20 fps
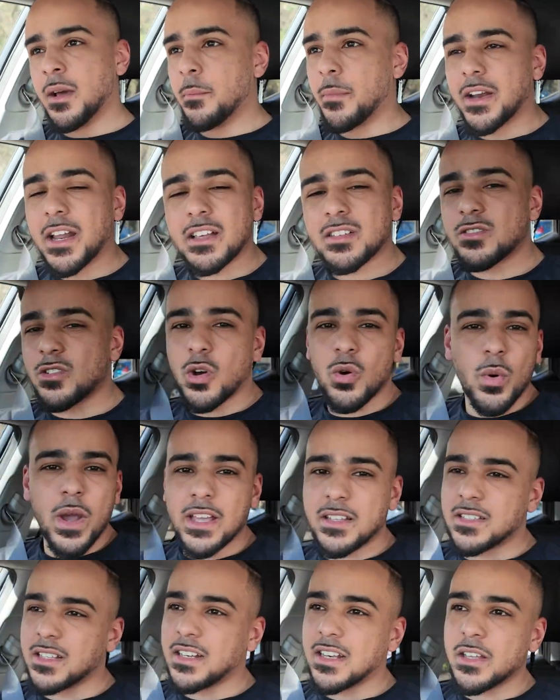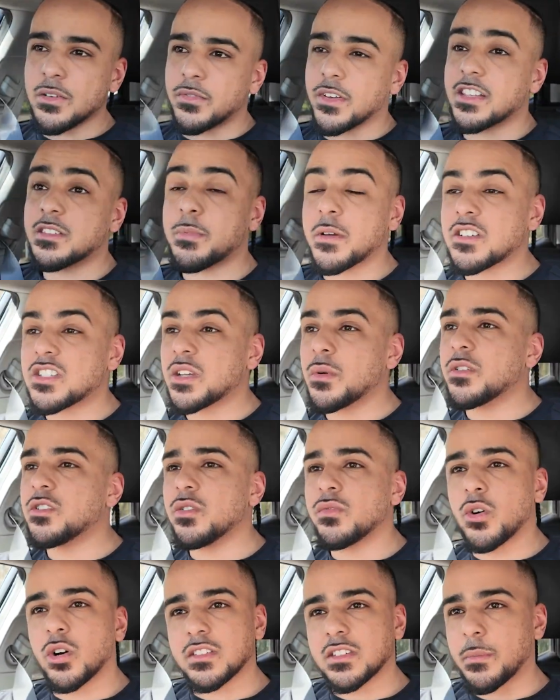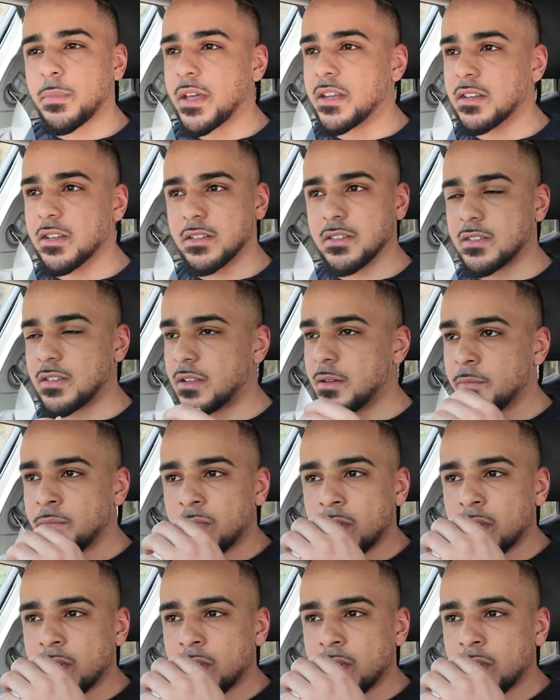But that's no way to live, especially when you've got dependents.